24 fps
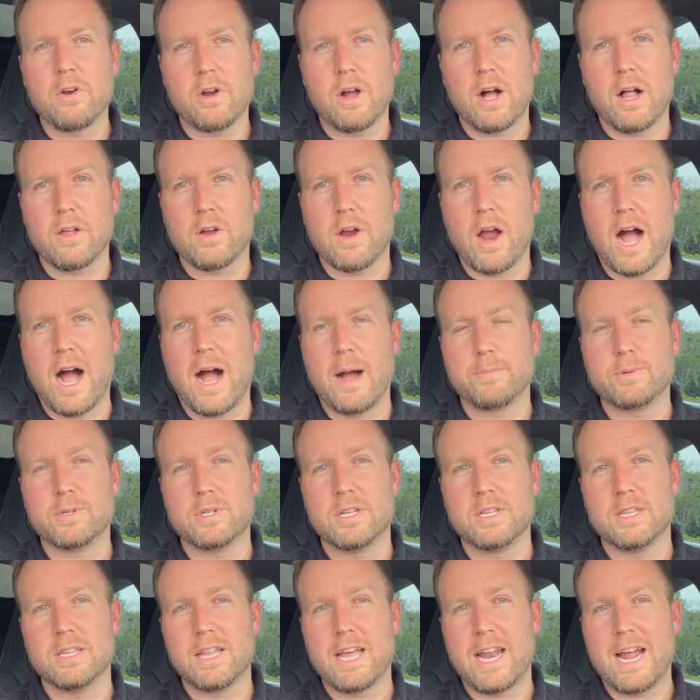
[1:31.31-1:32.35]

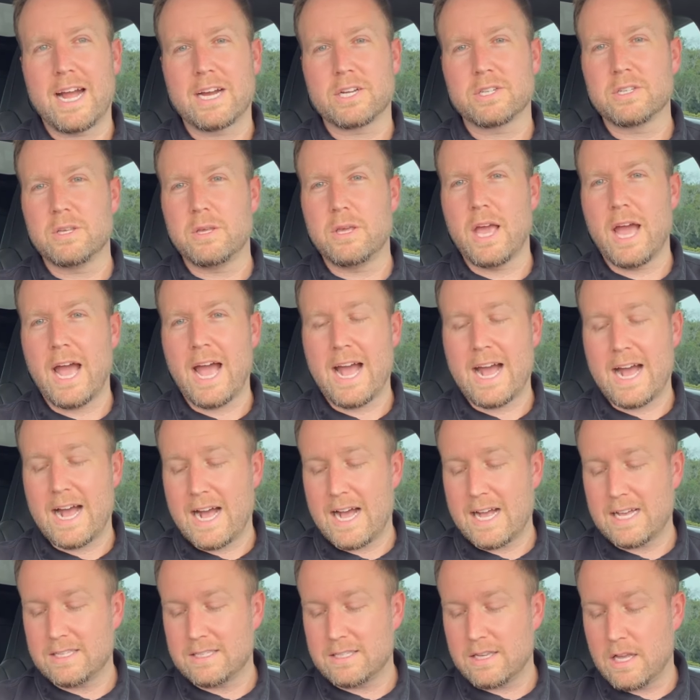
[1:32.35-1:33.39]
option that actually
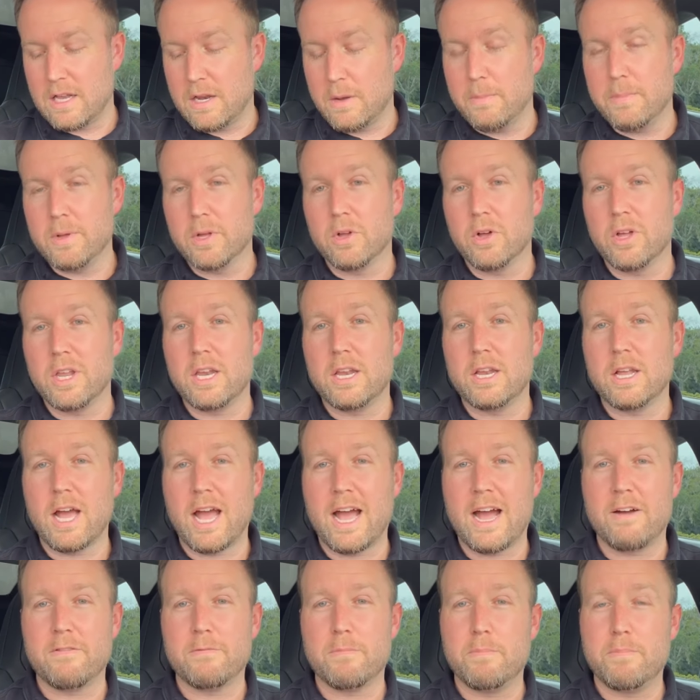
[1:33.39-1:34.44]
has an ability to
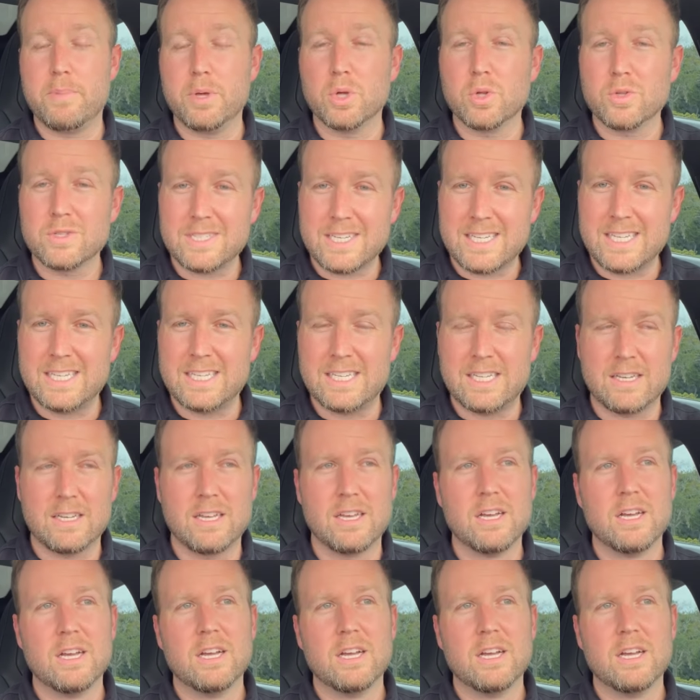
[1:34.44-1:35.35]
have built-in